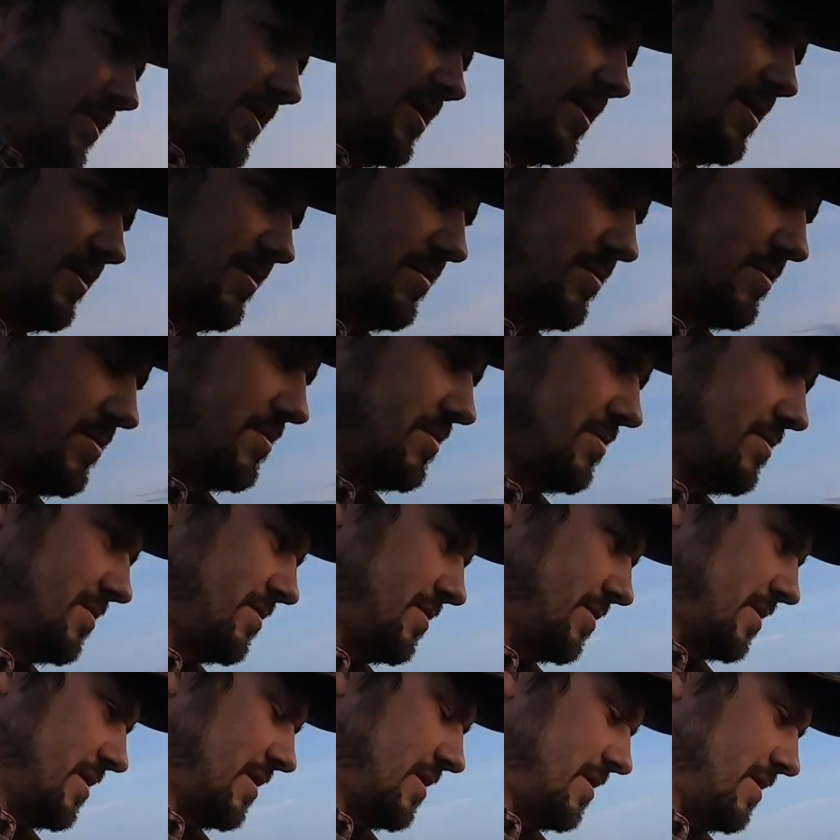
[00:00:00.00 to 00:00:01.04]
now
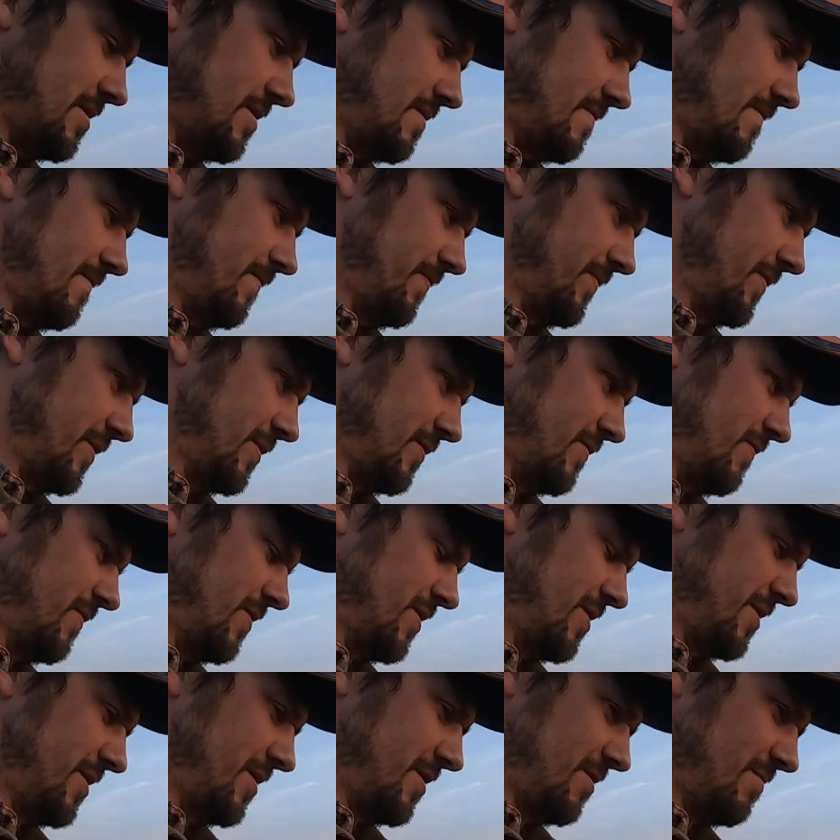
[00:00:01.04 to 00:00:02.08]

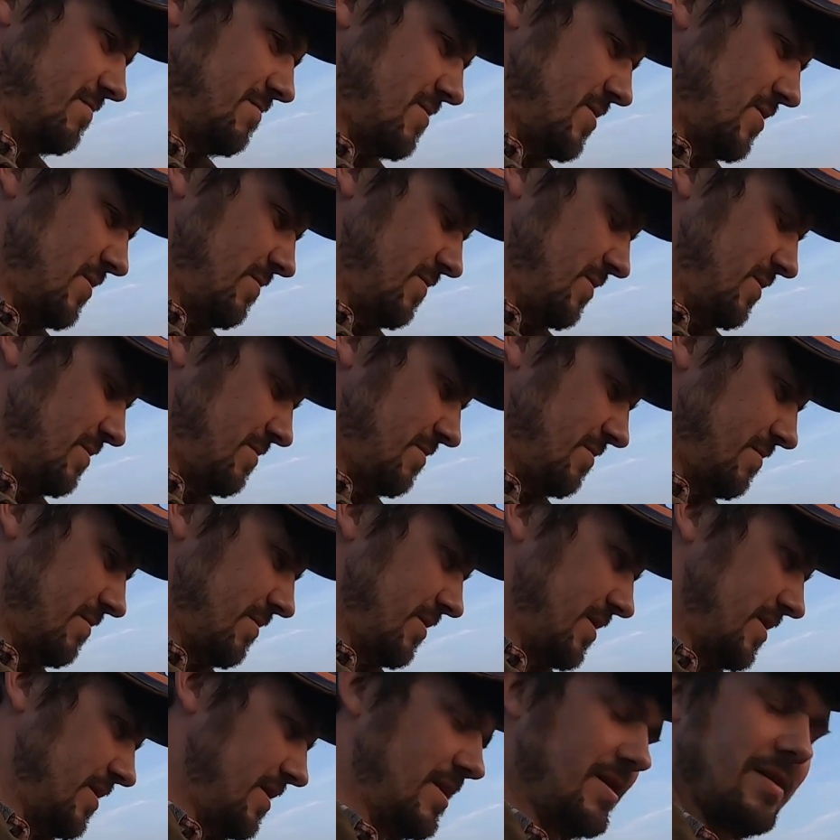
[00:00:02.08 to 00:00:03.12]
offline at the moment.
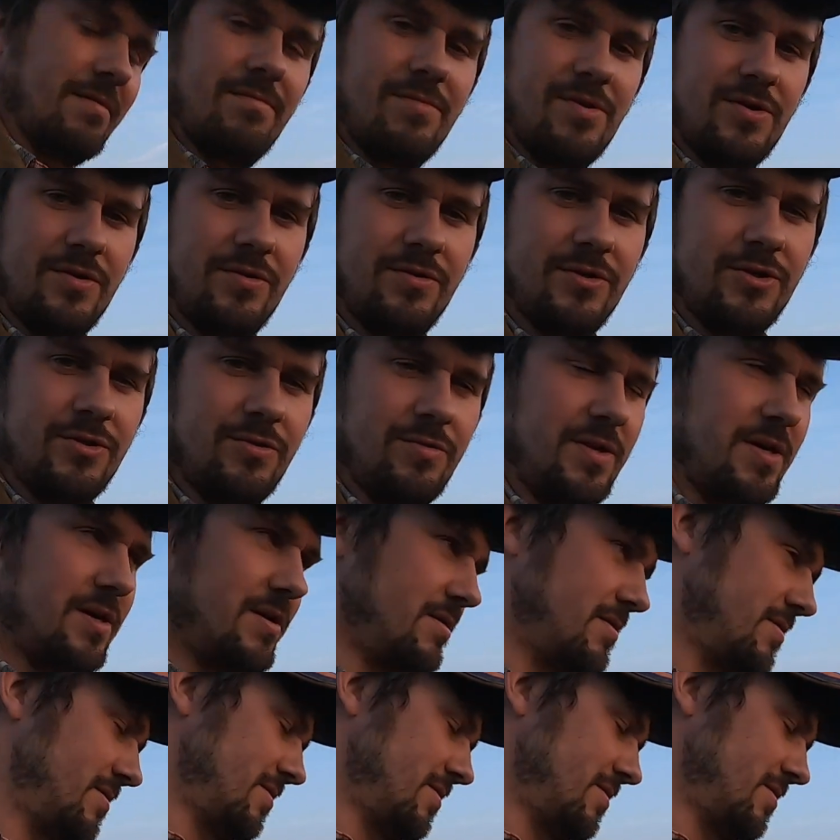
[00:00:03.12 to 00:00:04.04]
I had a minor issue with it.